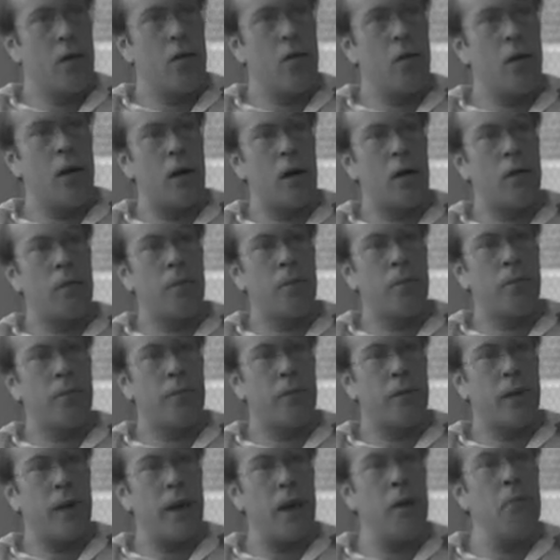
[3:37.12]
Well,
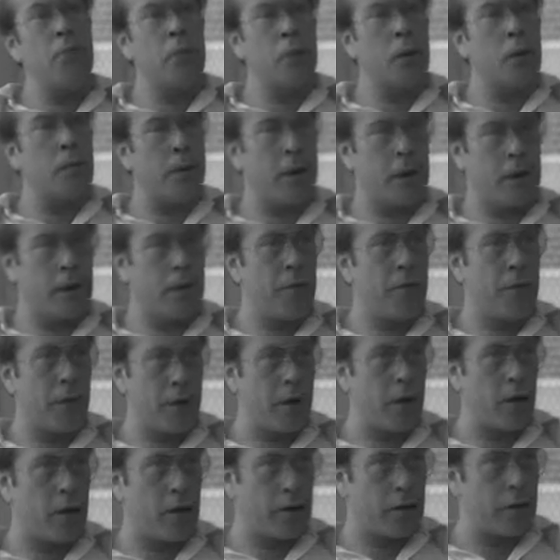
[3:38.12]
implemented,
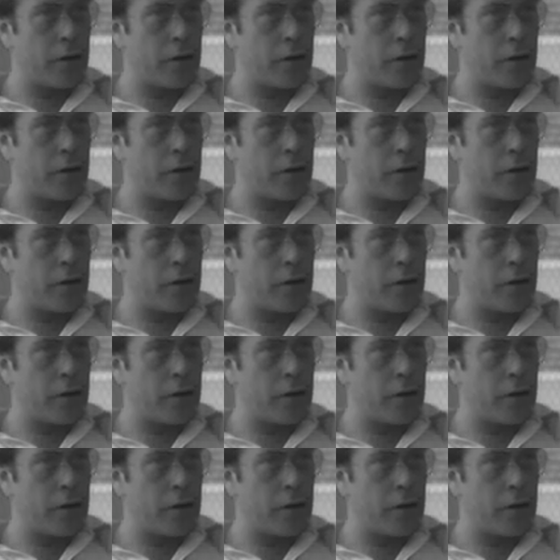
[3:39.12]
they are